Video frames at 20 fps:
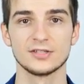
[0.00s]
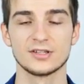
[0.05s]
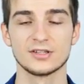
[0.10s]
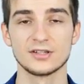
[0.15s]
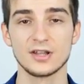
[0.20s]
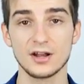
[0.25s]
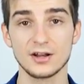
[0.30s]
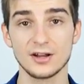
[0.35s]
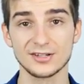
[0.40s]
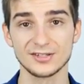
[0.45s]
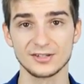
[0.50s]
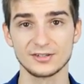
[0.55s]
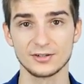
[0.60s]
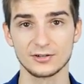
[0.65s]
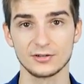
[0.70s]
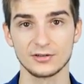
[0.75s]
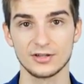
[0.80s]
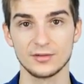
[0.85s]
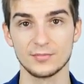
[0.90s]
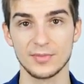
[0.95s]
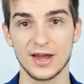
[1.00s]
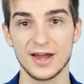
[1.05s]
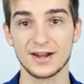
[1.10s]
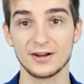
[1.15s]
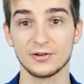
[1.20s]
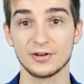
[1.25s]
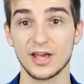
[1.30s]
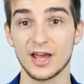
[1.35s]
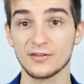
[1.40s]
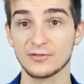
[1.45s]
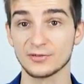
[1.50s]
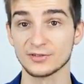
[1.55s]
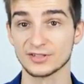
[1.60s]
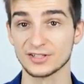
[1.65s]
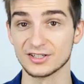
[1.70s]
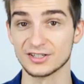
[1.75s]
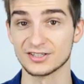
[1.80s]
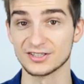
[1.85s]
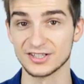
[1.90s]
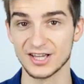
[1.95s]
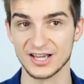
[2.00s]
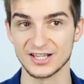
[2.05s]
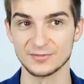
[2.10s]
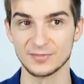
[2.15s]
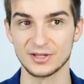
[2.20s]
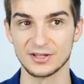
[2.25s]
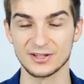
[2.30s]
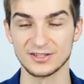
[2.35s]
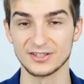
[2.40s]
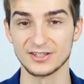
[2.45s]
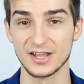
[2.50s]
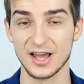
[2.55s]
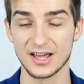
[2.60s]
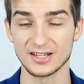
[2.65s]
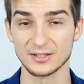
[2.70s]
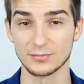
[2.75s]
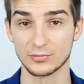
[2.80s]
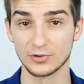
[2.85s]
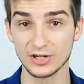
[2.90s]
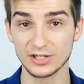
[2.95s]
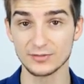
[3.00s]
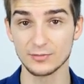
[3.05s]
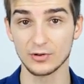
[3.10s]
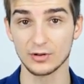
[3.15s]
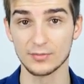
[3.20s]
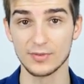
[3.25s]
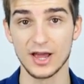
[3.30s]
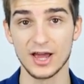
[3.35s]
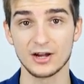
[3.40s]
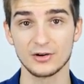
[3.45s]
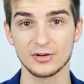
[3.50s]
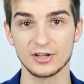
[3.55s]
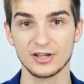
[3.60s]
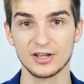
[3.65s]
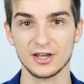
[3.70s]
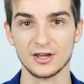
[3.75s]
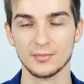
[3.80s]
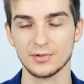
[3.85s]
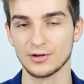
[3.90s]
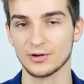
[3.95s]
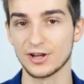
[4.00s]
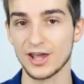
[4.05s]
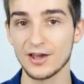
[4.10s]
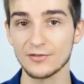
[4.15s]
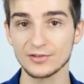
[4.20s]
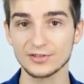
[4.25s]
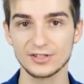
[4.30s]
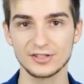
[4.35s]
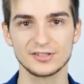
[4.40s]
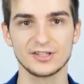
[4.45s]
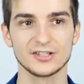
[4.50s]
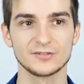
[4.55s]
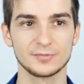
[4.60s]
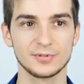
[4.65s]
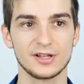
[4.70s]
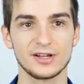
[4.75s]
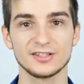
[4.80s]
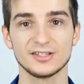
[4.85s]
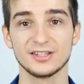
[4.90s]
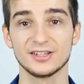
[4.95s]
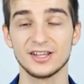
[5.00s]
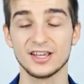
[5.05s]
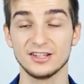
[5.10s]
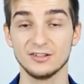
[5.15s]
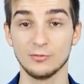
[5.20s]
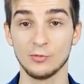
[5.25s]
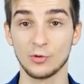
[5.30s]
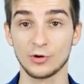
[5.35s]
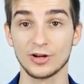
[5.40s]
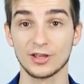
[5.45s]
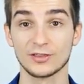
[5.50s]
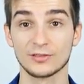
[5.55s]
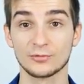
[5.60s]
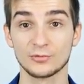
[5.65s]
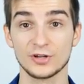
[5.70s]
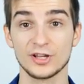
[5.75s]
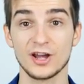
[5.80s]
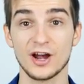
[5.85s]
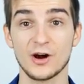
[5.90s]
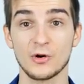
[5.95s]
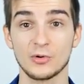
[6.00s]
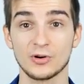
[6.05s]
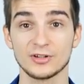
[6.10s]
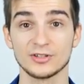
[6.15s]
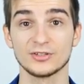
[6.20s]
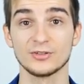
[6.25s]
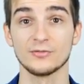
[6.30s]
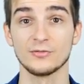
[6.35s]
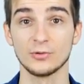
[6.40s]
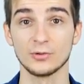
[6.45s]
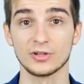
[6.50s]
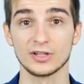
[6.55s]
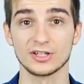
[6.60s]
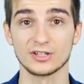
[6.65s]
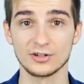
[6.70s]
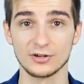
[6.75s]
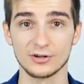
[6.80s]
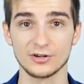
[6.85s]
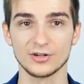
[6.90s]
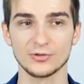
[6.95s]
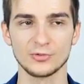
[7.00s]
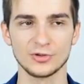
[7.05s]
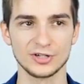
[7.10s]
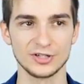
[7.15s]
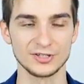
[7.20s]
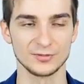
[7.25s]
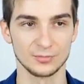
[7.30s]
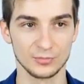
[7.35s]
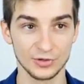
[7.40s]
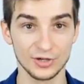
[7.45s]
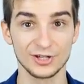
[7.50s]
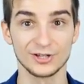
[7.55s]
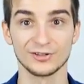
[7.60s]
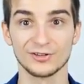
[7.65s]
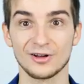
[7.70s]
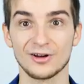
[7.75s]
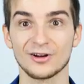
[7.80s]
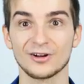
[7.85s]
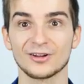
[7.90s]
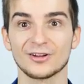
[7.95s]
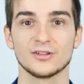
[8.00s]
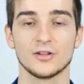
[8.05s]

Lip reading: This is not necessarily bad on the iPhone 6s because it has a pretty small battery, but on the iPhone 6s Plus it takes more than 3 hours to fully charge, which is pretty long.